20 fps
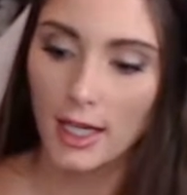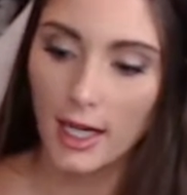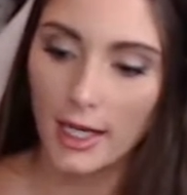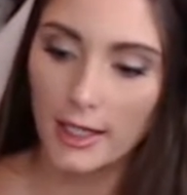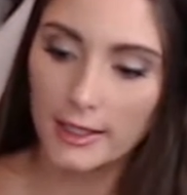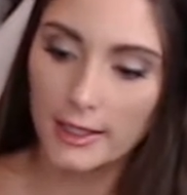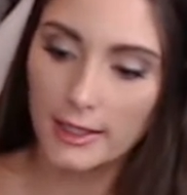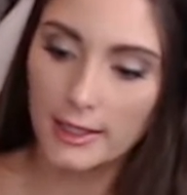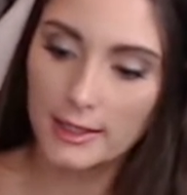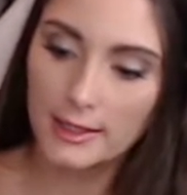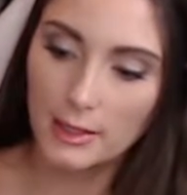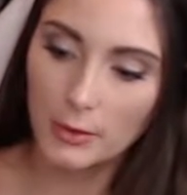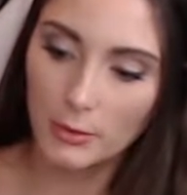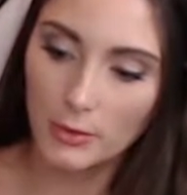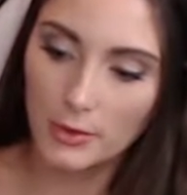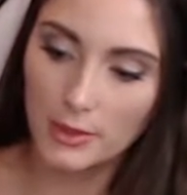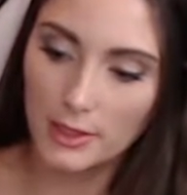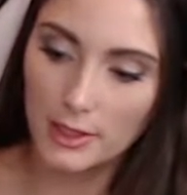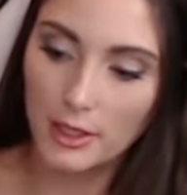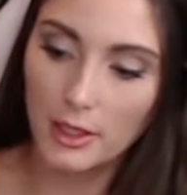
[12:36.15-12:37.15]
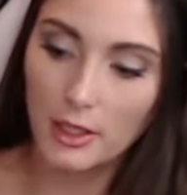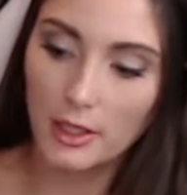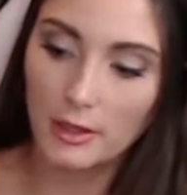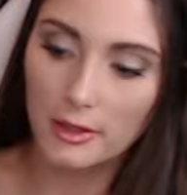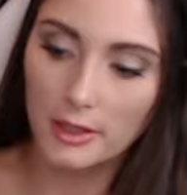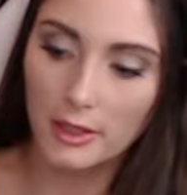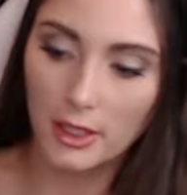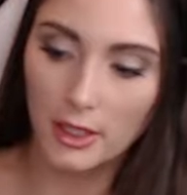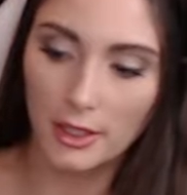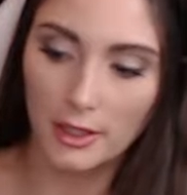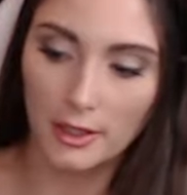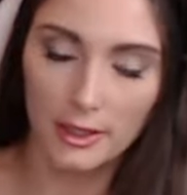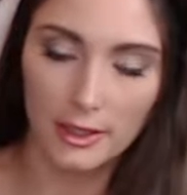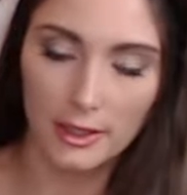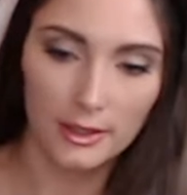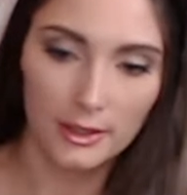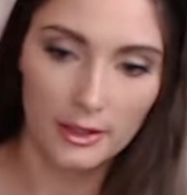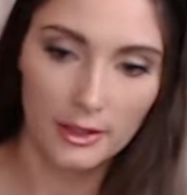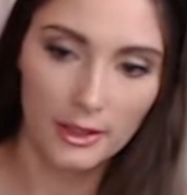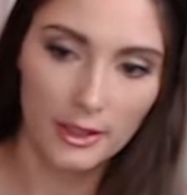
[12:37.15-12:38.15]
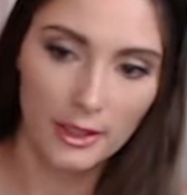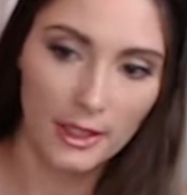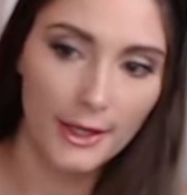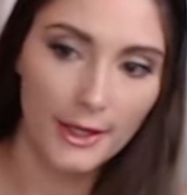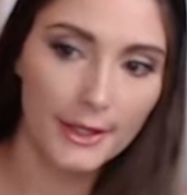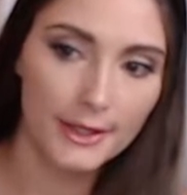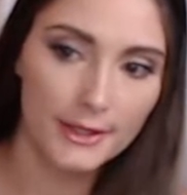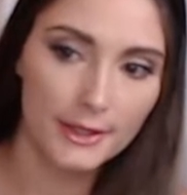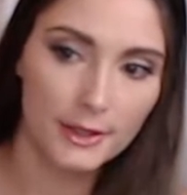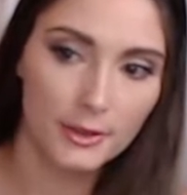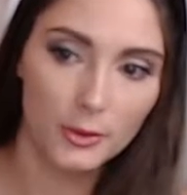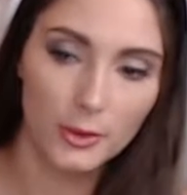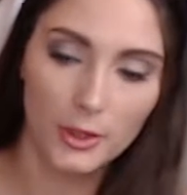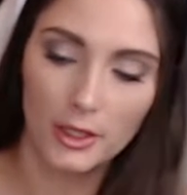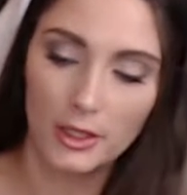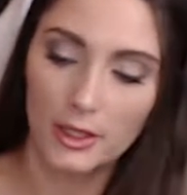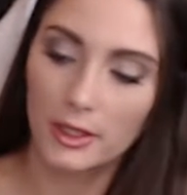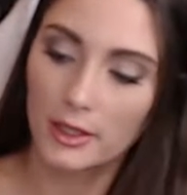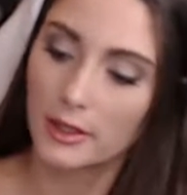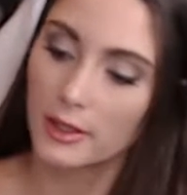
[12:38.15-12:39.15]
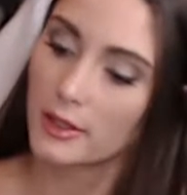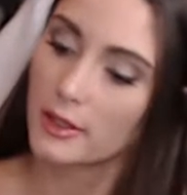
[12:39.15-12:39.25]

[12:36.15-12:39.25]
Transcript: I need someone to guard the guardian, as it were."